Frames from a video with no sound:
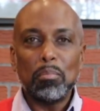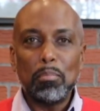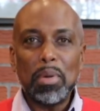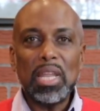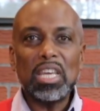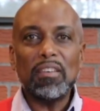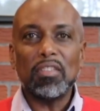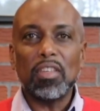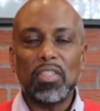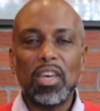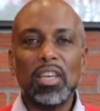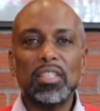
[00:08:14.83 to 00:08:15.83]
many of the
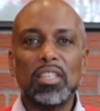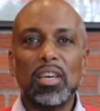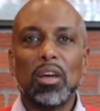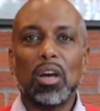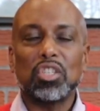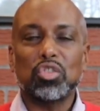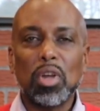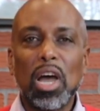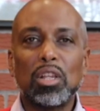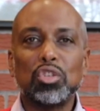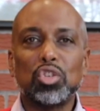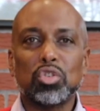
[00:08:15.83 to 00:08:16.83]
things that
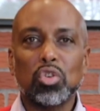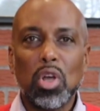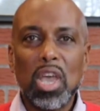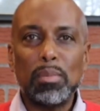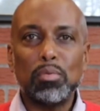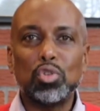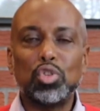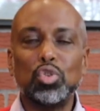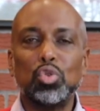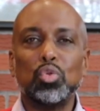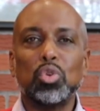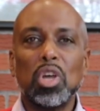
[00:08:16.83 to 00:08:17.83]
astrologers are able
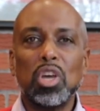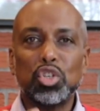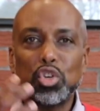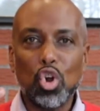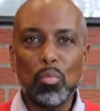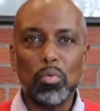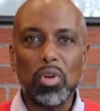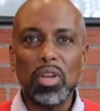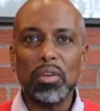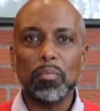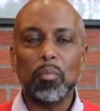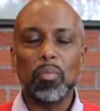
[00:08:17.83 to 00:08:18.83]
to interpret
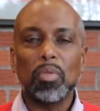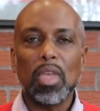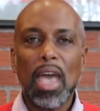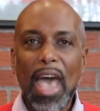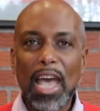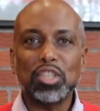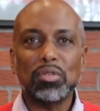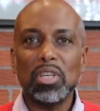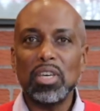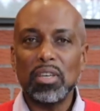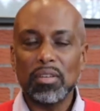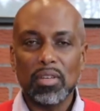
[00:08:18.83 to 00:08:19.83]

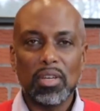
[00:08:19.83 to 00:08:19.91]
actually